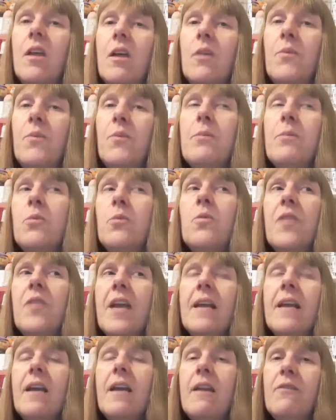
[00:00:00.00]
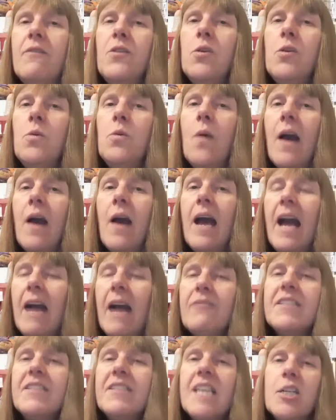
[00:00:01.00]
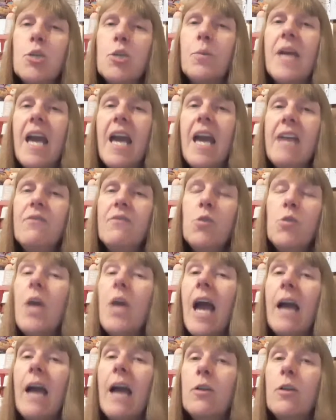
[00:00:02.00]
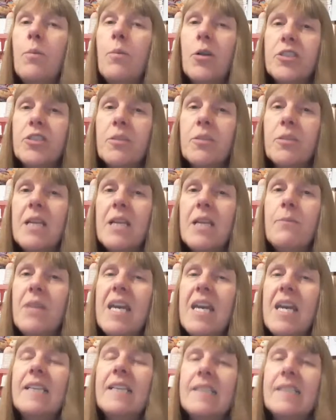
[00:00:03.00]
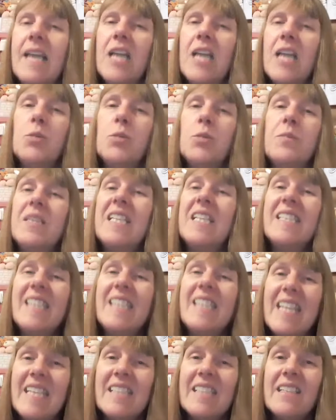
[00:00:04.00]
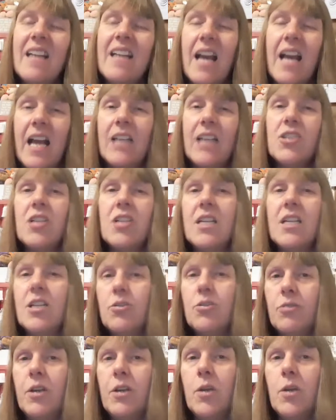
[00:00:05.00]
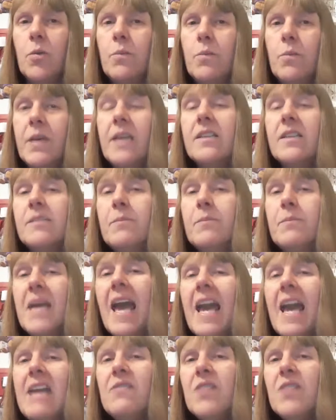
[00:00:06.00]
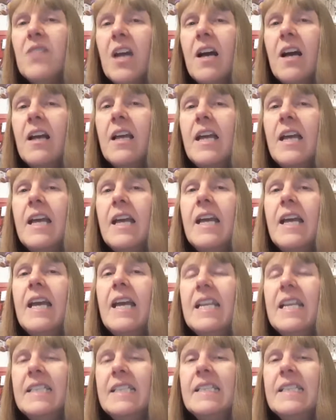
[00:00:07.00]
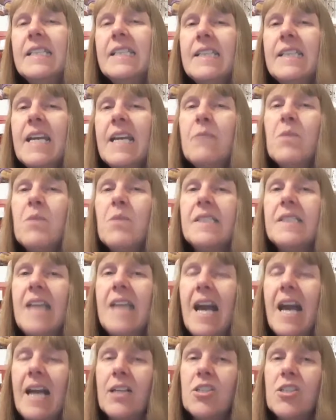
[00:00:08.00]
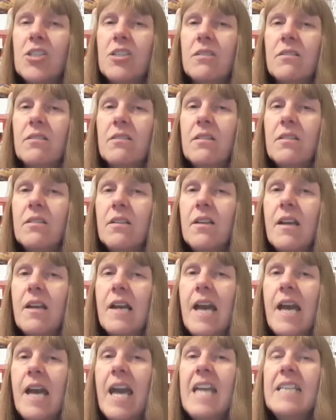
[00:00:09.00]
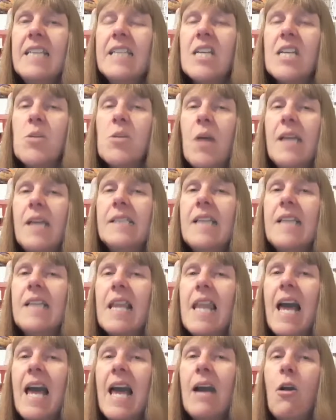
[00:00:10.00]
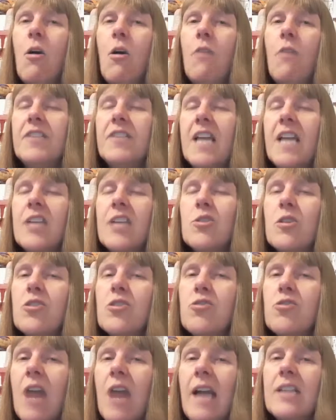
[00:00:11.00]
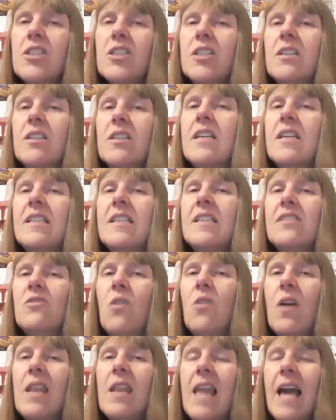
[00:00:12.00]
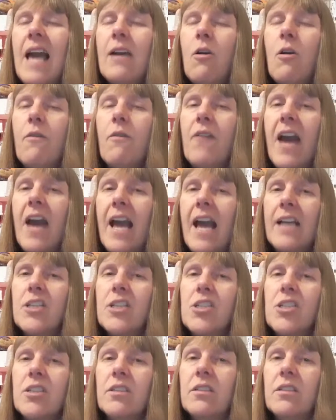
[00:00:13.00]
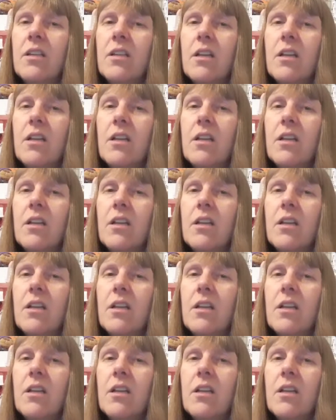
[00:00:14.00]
People think if you have sexual behaviour, you cannot possibly be asexual, but this isn't actually true because behaviour isn't the same as action. Asexuality is a lack of sexual attraction. It's not a lack of action.